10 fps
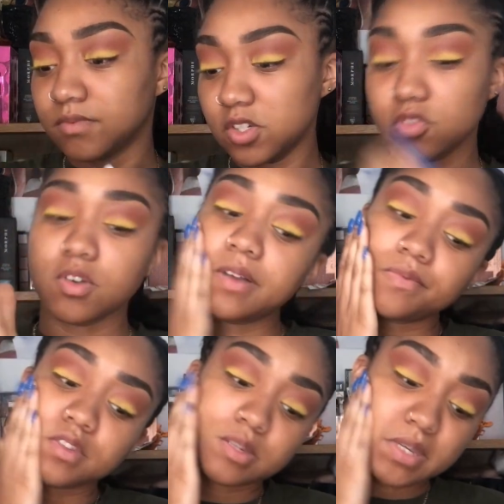alright.
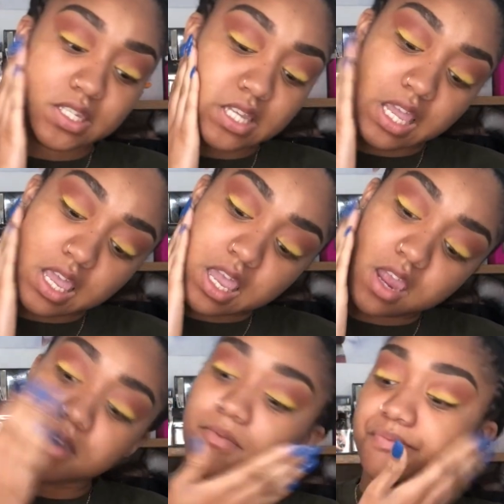It's a bit
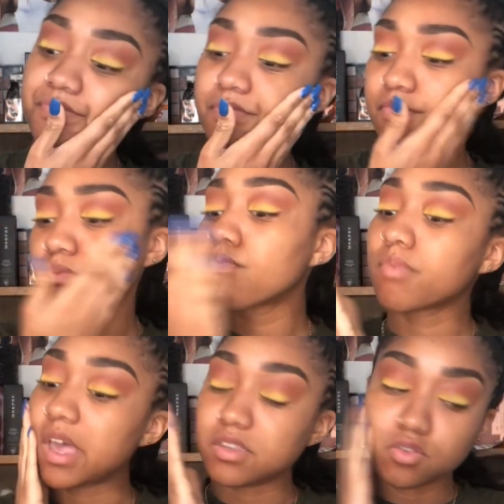sticky,
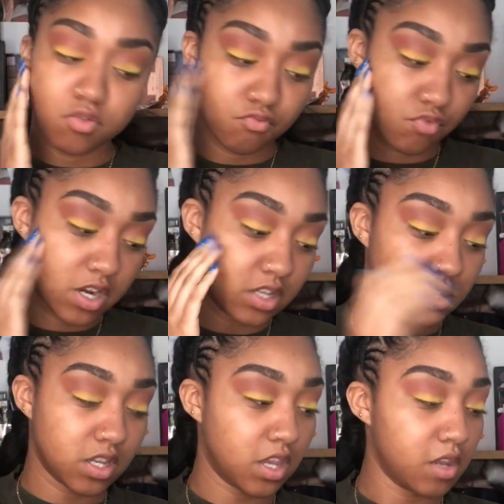but it's not really
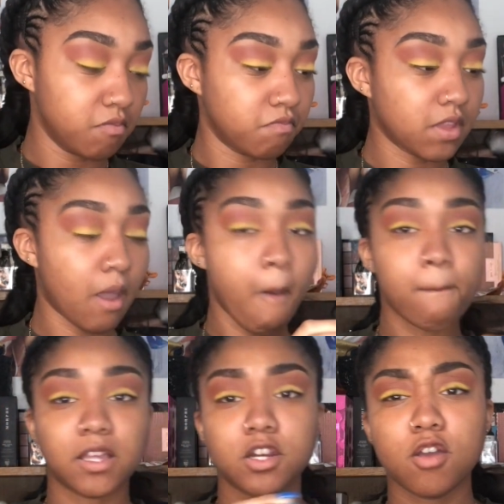sticky.
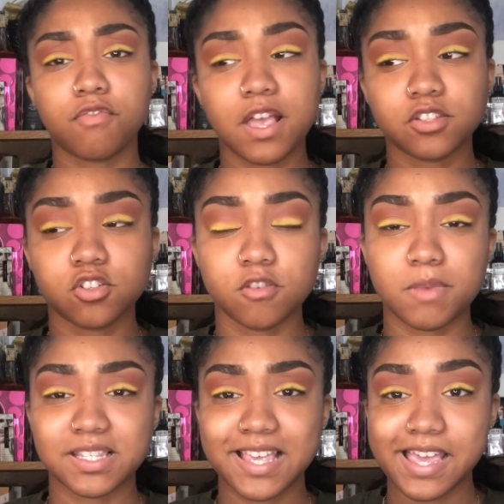Don't know if that's because of
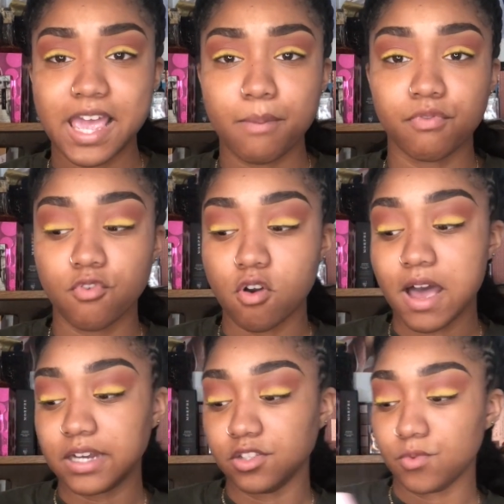my skincare
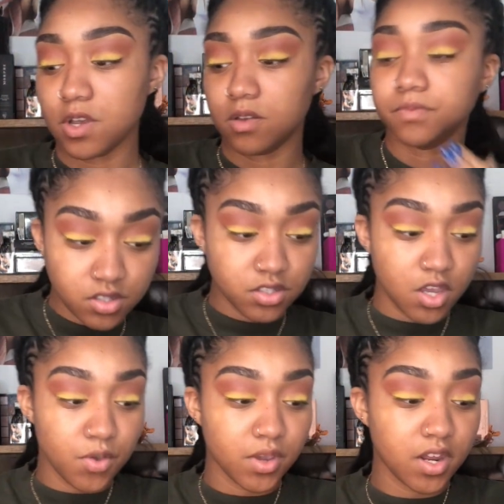beforehand as well.
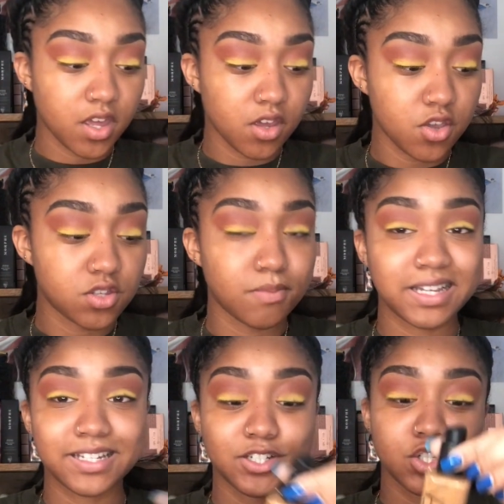So we're gonna use
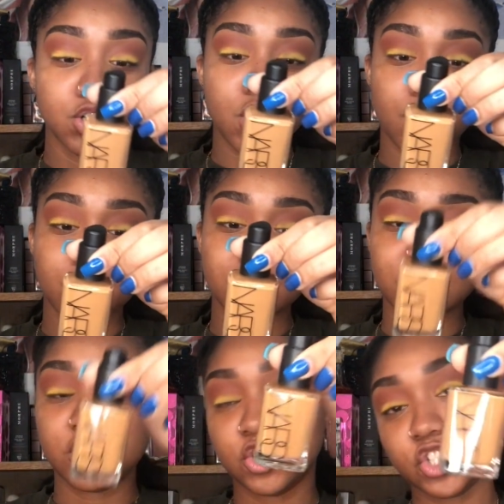my Nars.
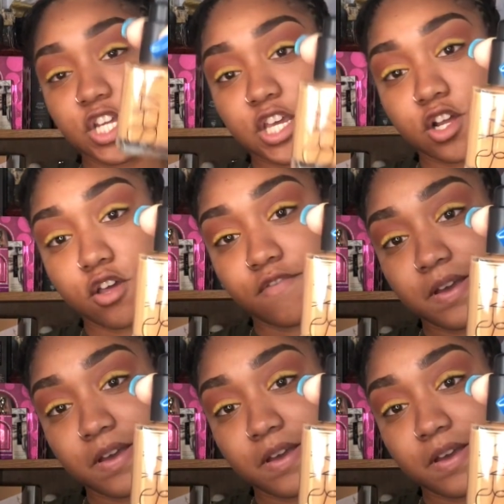It's the Sheer Glow